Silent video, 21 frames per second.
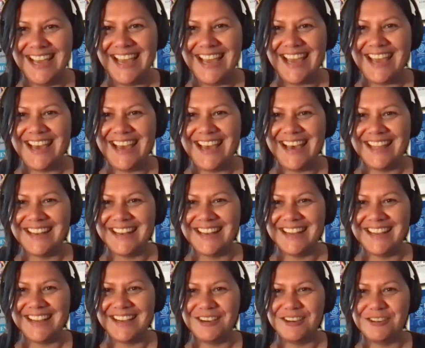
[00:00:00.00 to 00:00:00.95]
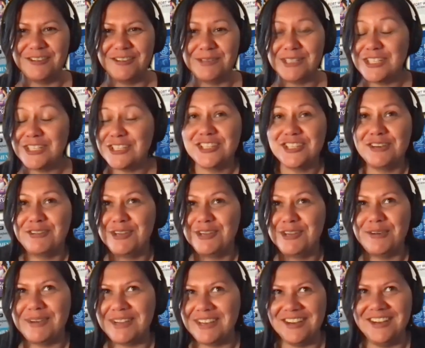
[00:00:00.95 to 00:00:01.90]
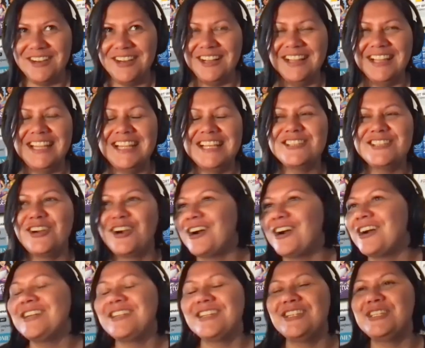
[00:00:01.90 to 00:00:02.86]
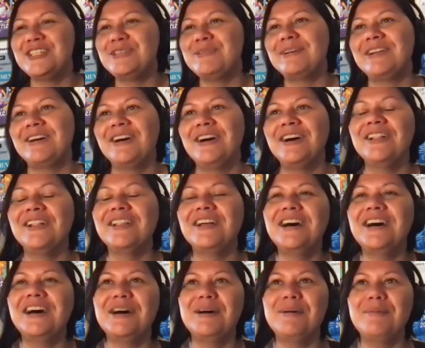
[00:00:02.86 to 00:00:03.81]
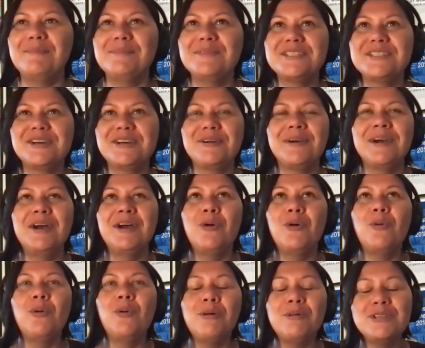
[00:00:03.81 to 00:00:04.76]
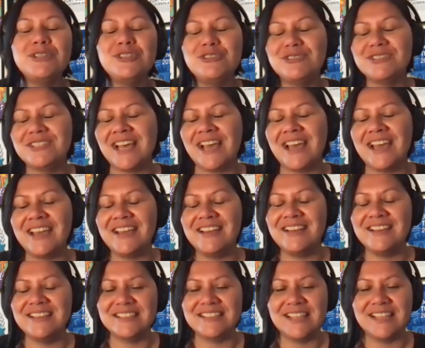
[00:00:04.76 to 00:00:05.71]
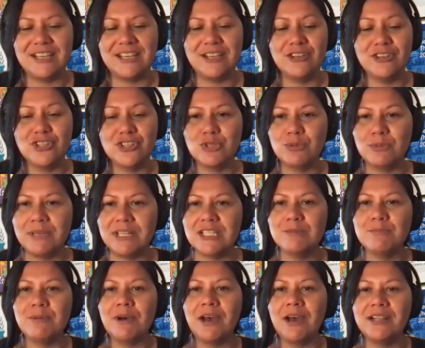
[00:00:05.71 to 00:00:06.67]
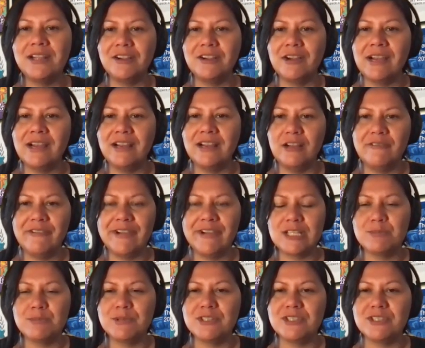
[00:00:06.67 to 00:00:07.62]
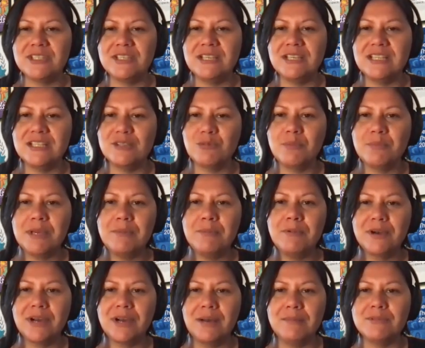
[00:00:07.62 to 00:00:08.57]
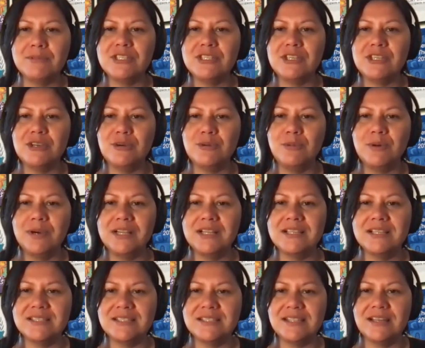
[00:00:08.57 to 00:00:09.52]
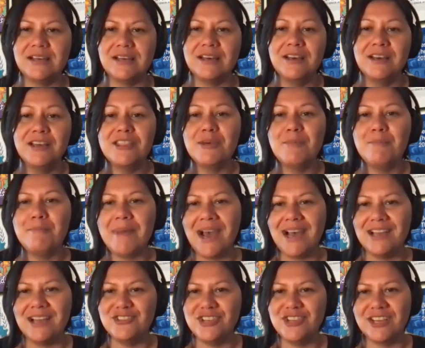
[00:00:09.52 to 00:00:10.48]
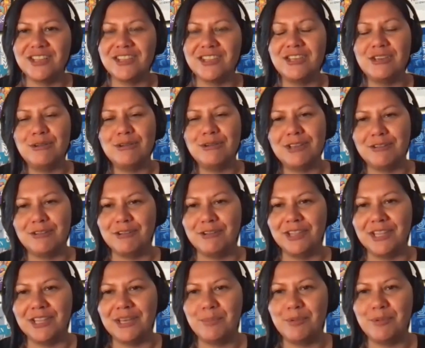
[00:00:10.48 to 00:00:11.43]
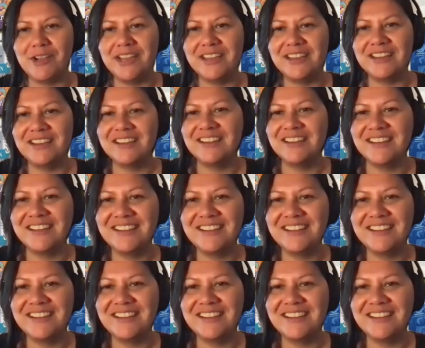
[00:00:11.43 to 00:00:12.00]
and we just don't know it all, and it's hard to do it all. Um, so, what would you say is like your sweet spot and your area of expertise when people come to you? What is the the magic that you can really bring?